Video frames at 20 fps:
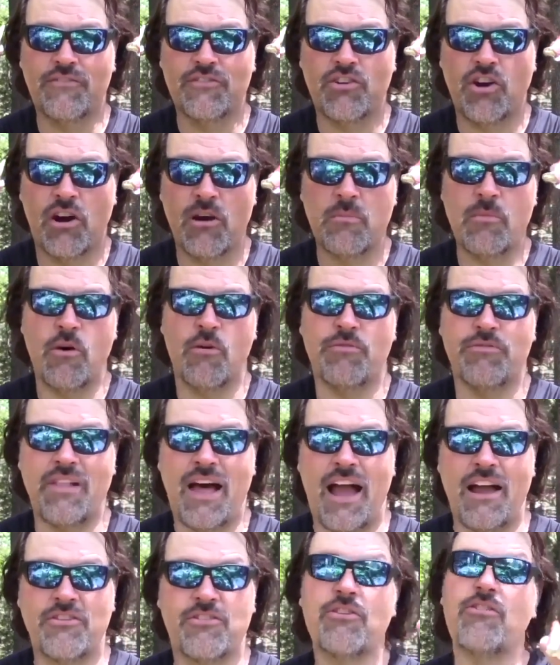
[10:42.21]
of Turbo
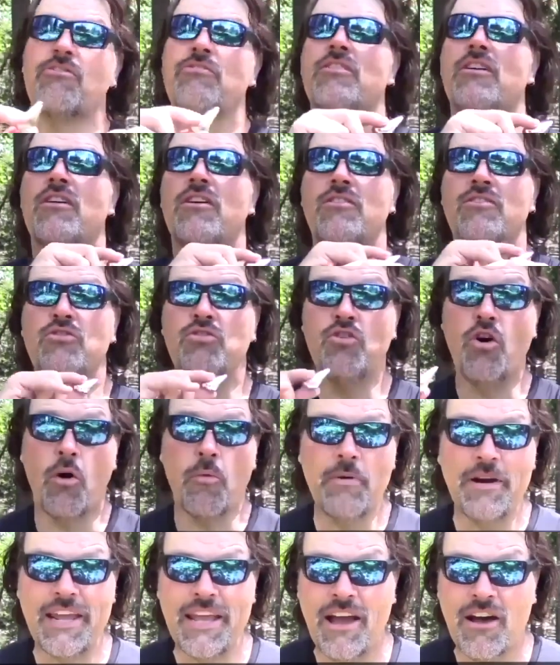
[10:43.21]
Flashers.
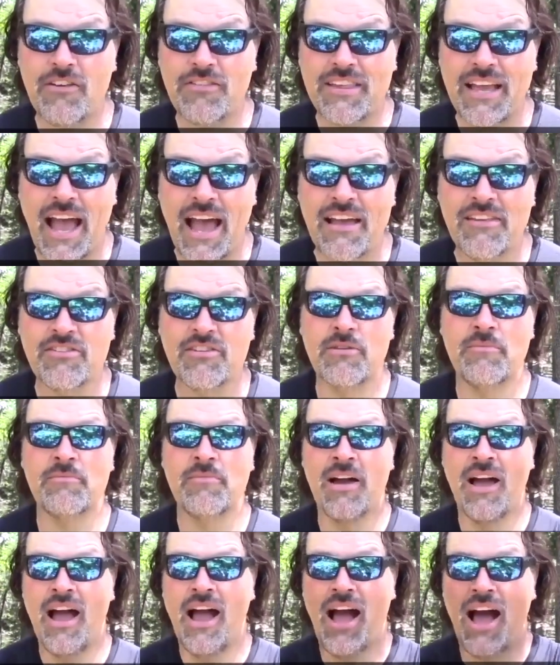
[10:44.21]
Nobody else has
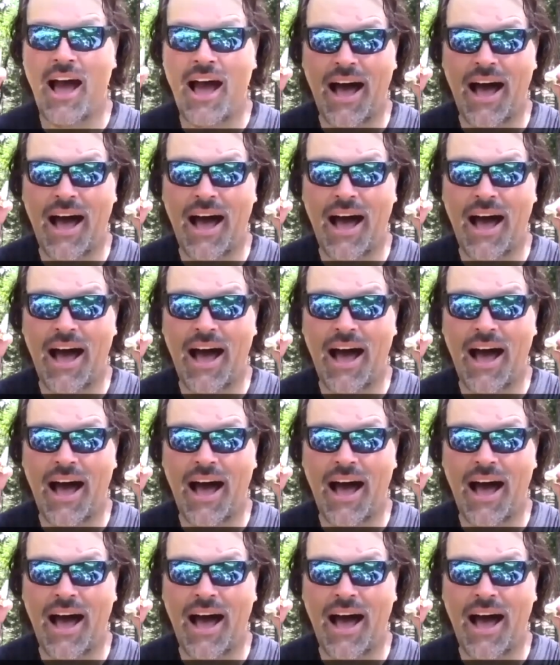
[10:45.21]
them.